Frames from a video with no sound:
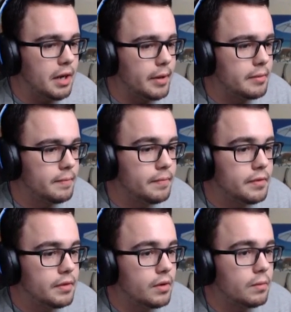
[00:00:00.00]
be coming.
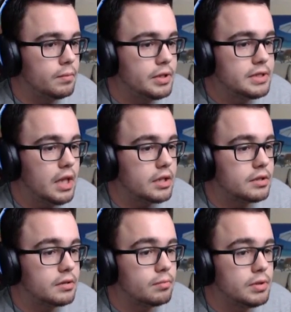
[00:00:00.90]
Please lock.
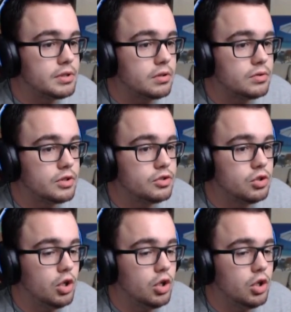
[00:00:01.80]
Please close this